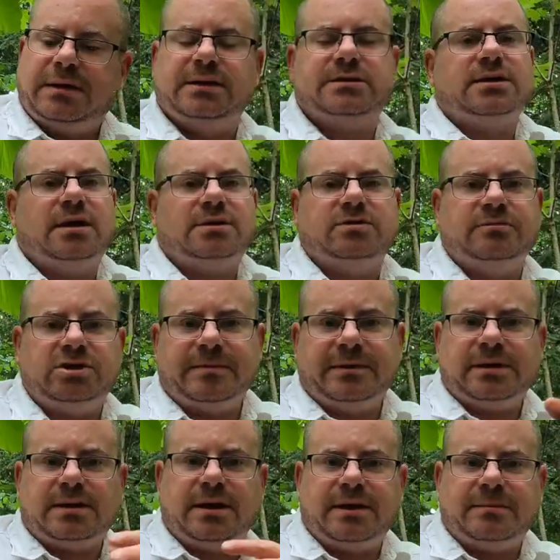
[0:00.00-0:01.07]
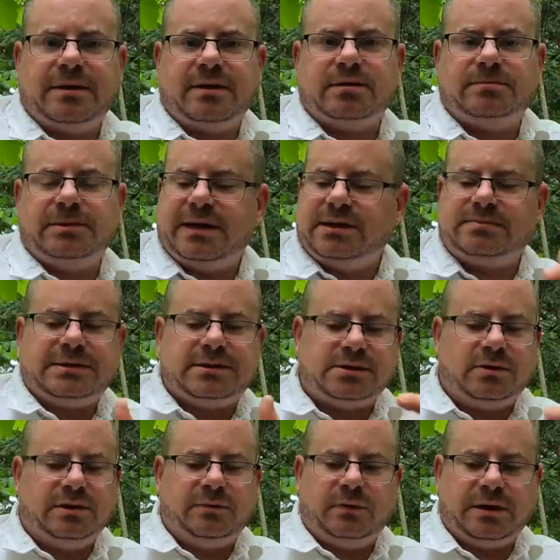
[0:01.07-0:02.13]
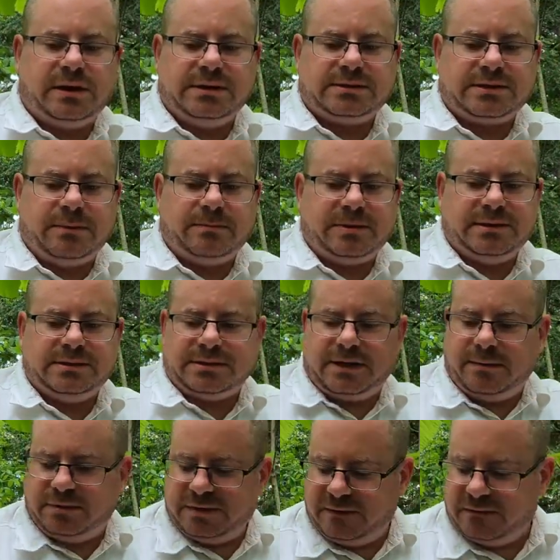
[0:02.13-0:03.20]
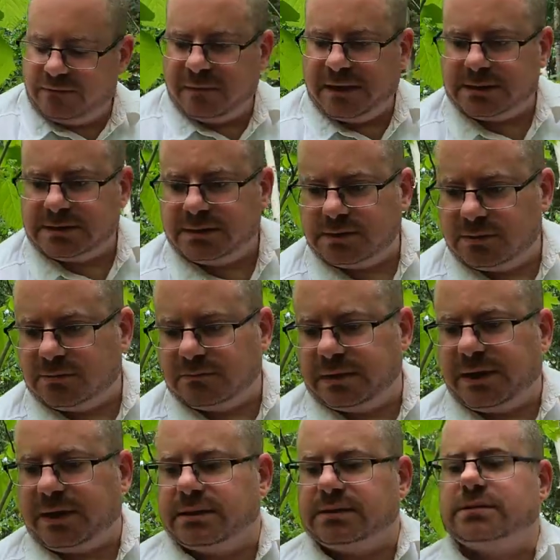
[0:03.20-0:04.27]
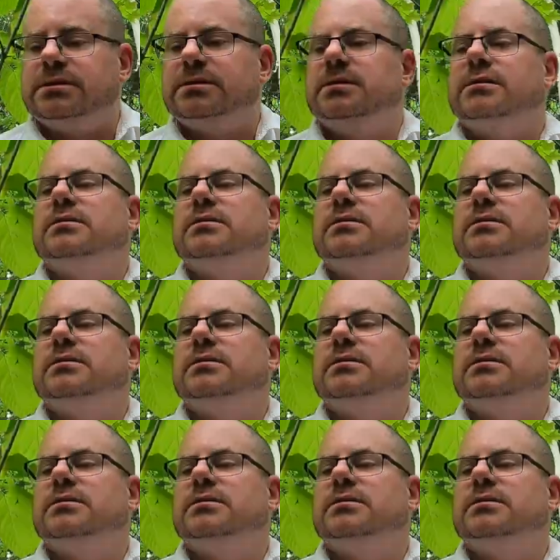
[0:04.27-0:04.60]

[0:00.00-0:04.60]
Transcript: going to talk too much about the cutting power of the blades because only one of these companies, I believe, makes its own blades.